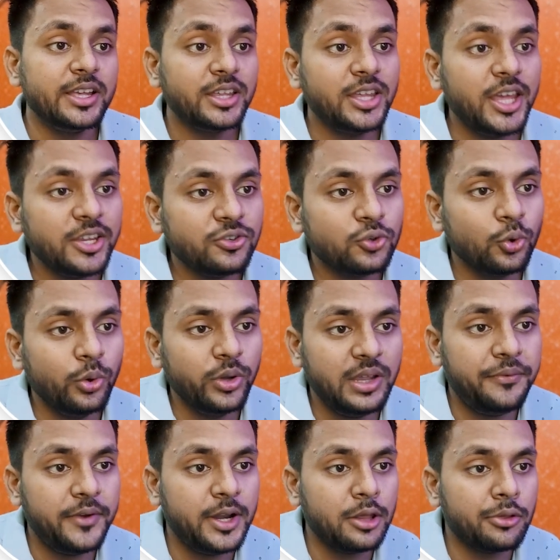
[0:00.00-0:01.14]
Case 2 if
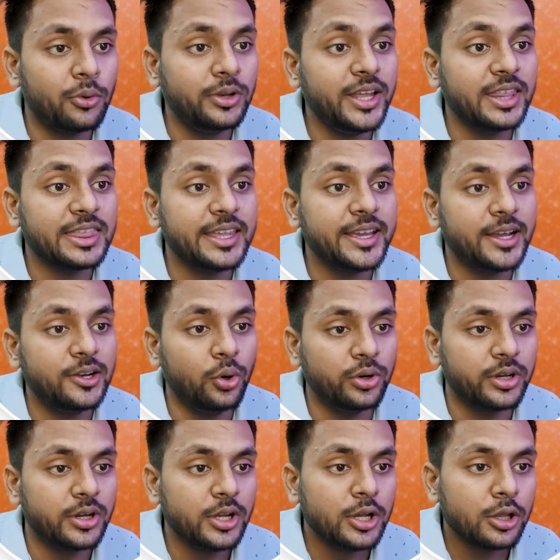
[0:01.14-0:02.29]
it is only a single node.
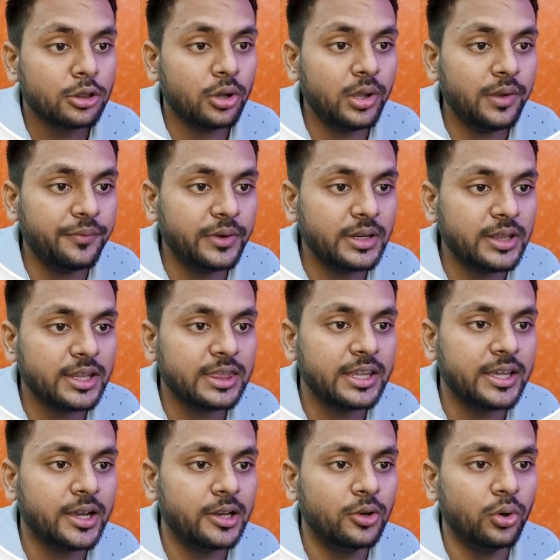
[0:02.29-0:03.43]
So if it is a
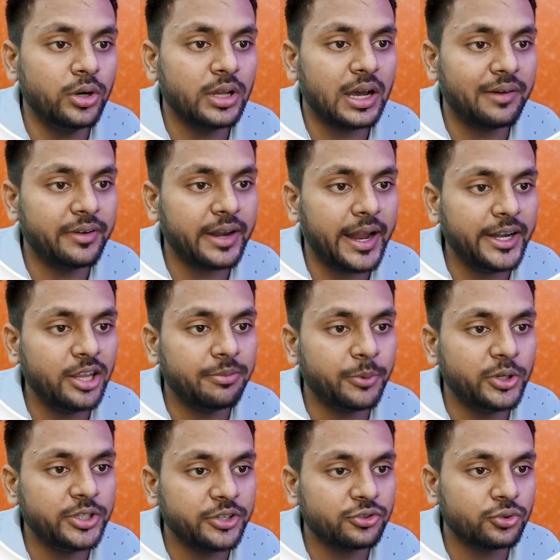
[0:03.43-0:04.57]
single node, our head is
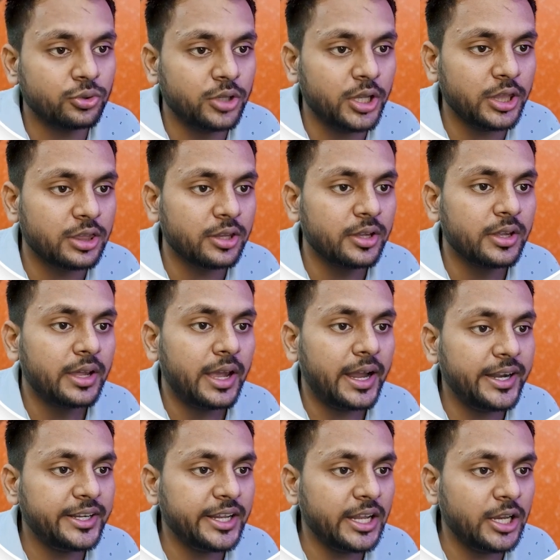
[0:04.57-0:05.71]
pointing to this
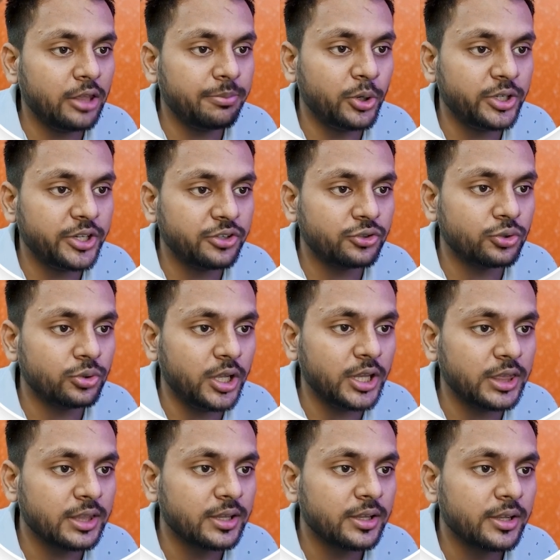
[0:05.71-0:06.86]
and tail is pointing to this.
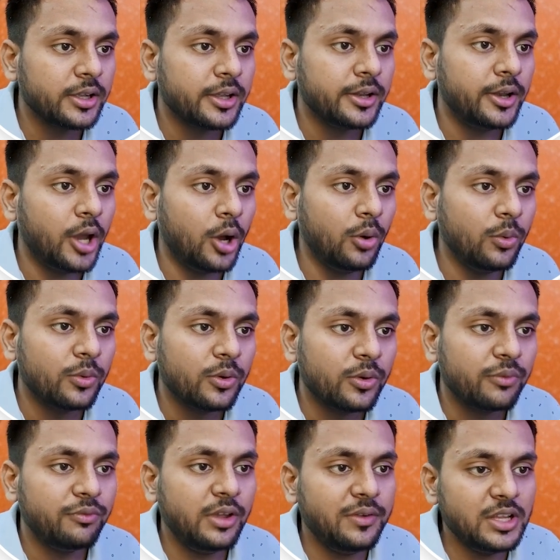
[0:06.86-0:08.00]
Now
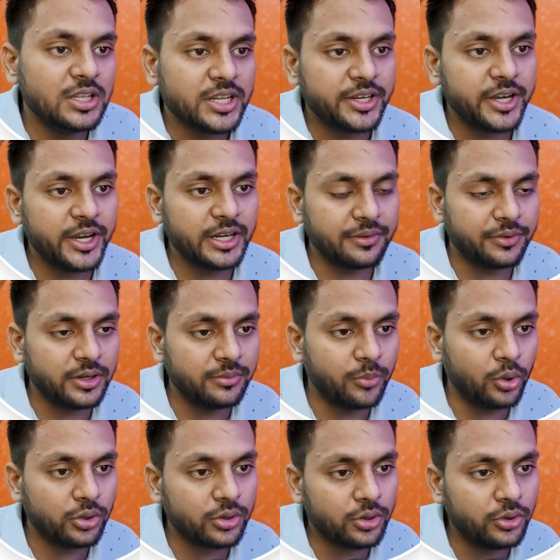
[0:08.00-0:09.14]
we will generate a one
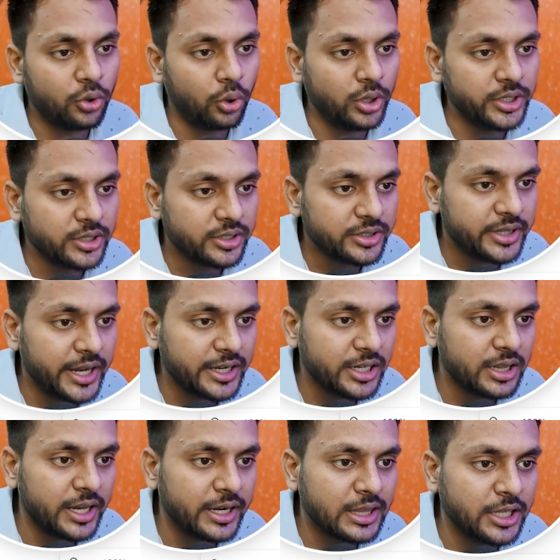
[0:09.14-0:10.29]
more node, that is
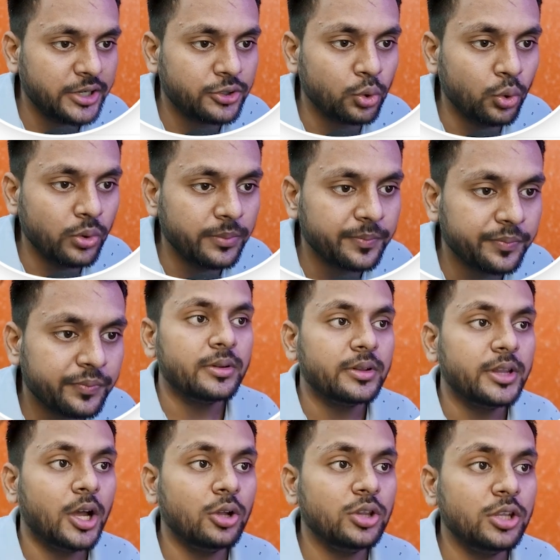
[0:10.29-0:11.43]
let's say 2.
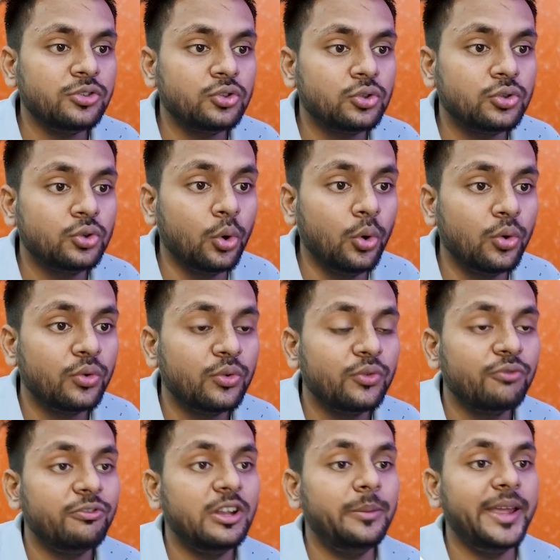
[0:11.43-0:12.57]
Now this 2
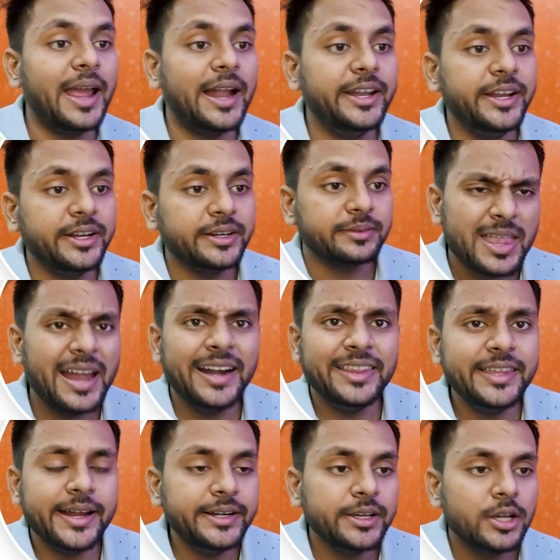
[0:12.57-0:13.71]
will be added at the
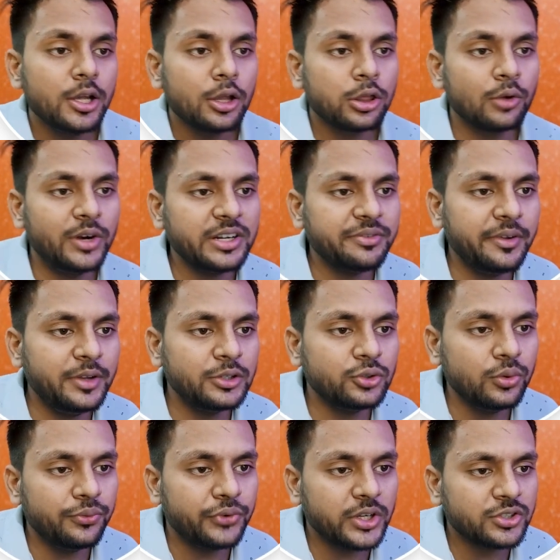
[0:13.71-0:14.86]
end. So what we will
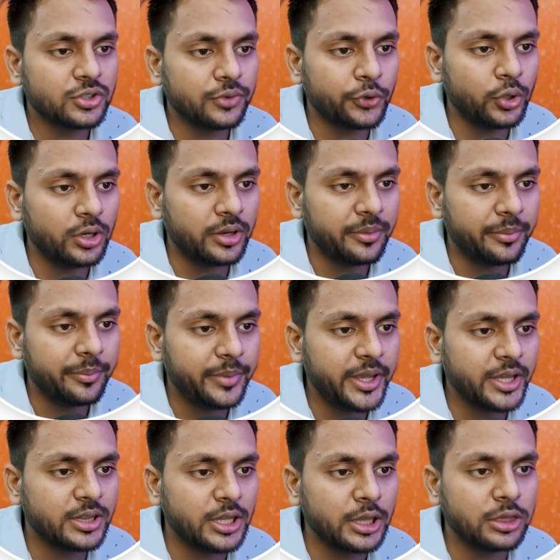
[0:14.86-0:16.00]
do? First of all,
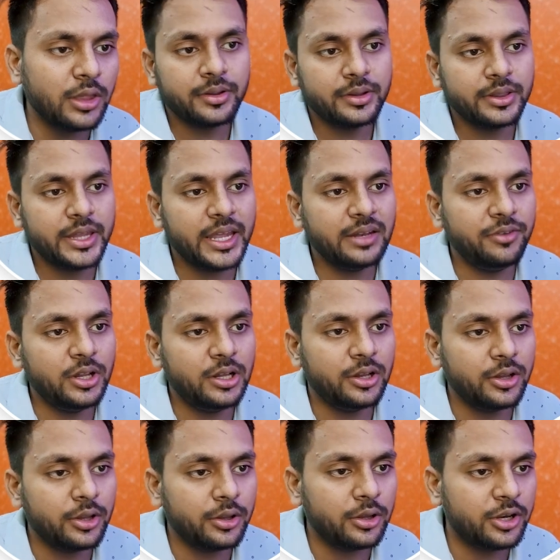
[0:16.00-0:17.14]
make this, then we'll
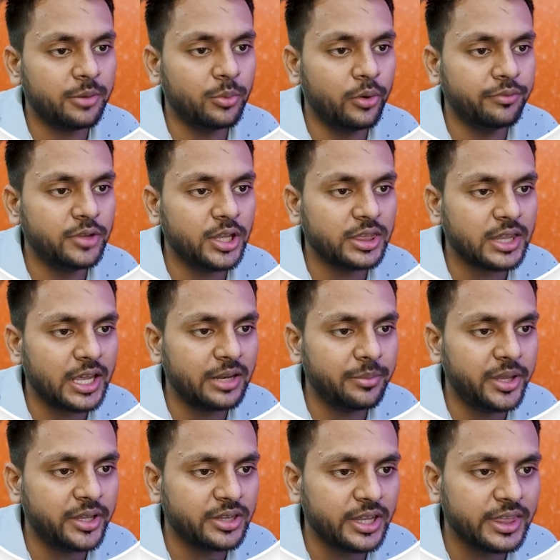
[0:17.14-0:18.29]
remove this and
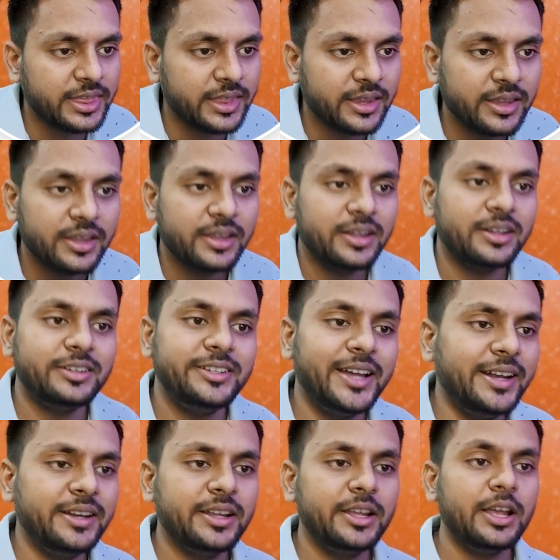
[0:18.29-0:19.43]
make this.
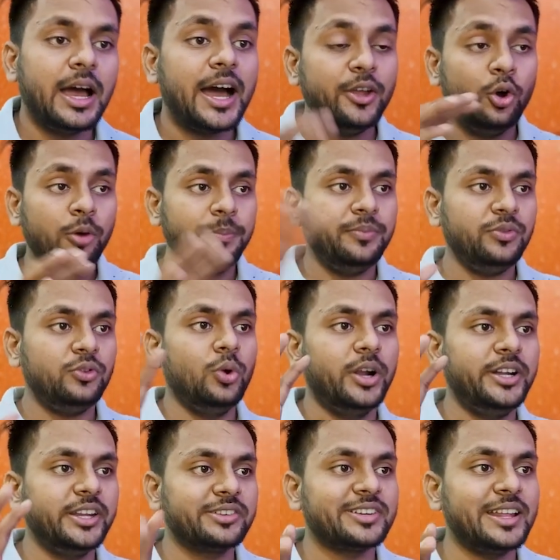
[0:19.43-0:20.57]
Done. I hope you
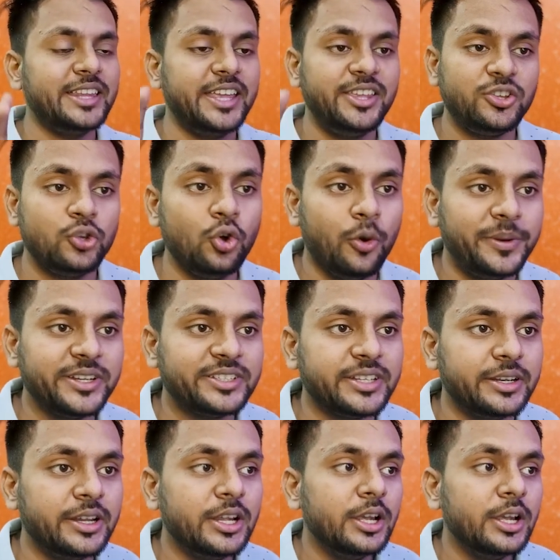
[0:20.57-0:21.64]
understand the enQueue operation.